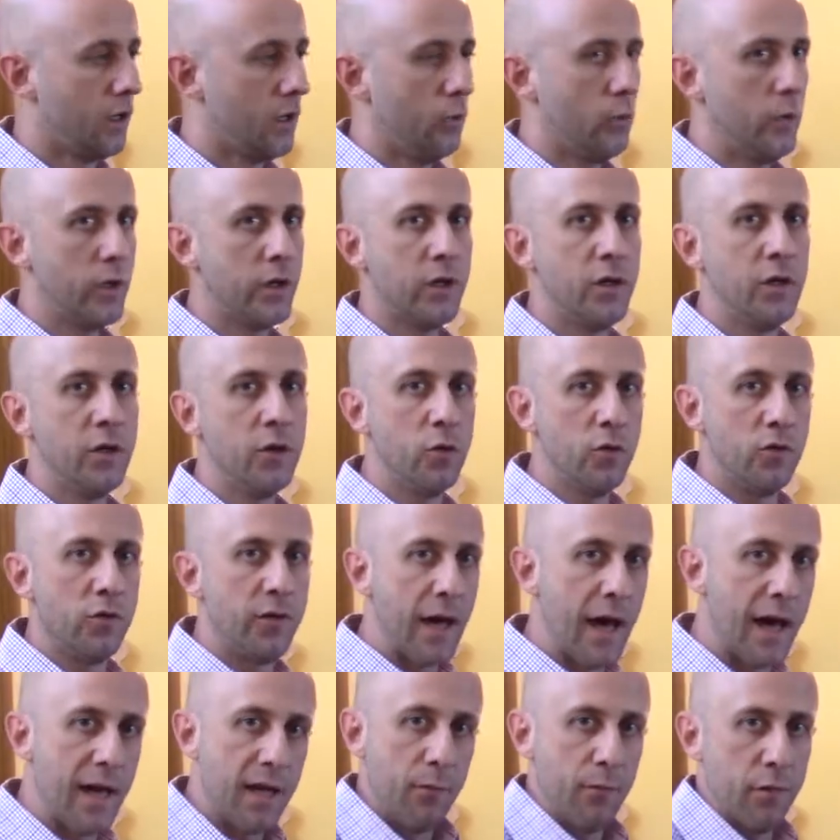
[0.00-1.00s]
We can use
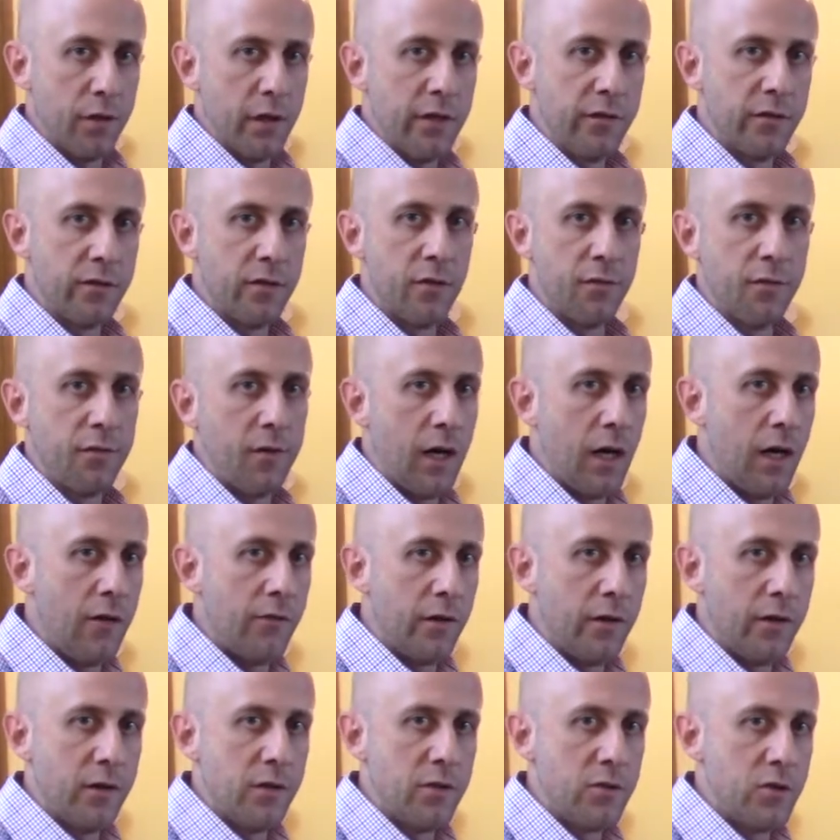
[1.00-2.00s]
that in place of the 5
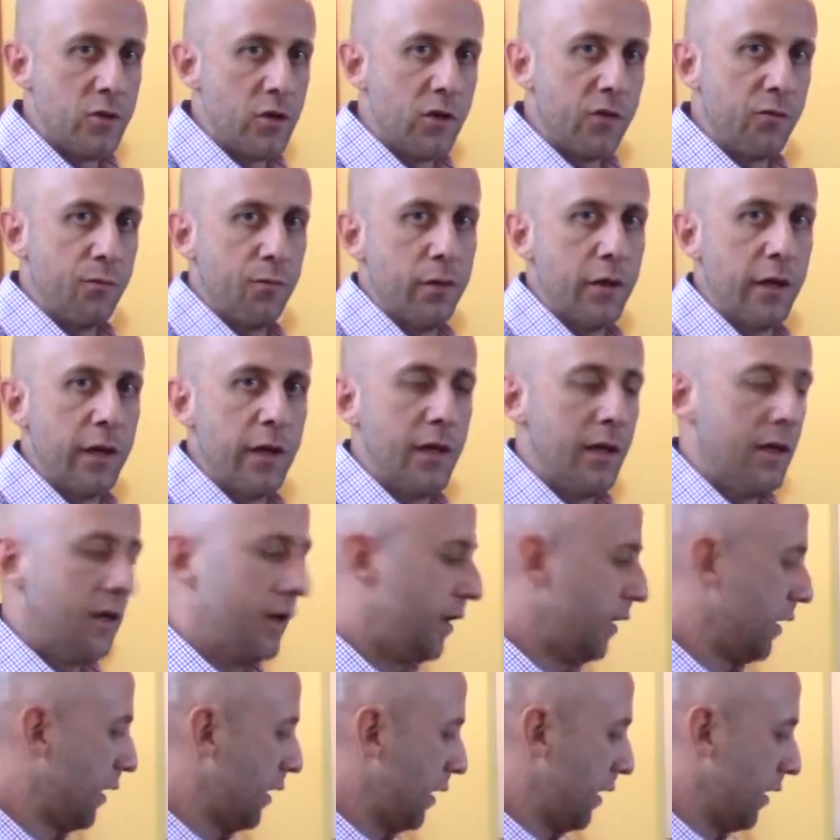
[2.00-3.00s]
I just
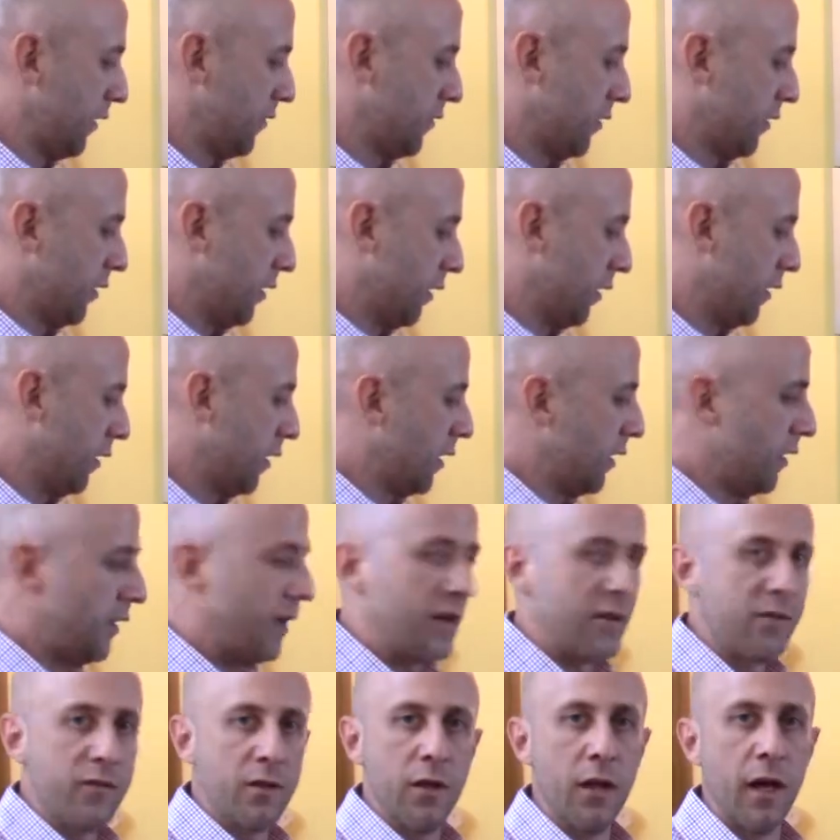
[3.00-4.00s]
played as the
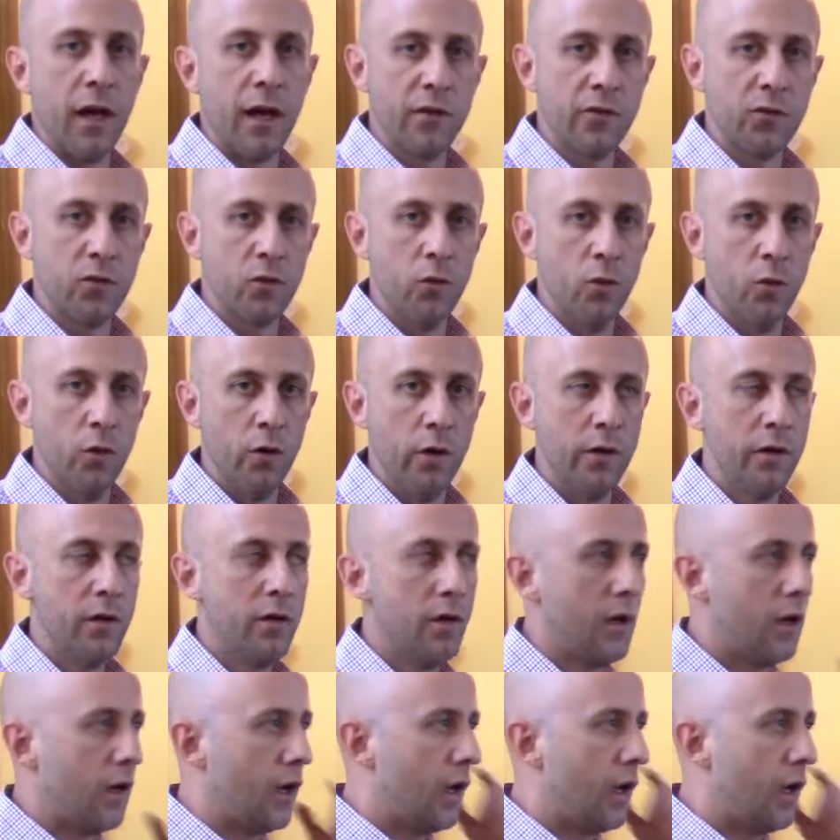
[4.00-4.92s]
next to last chord.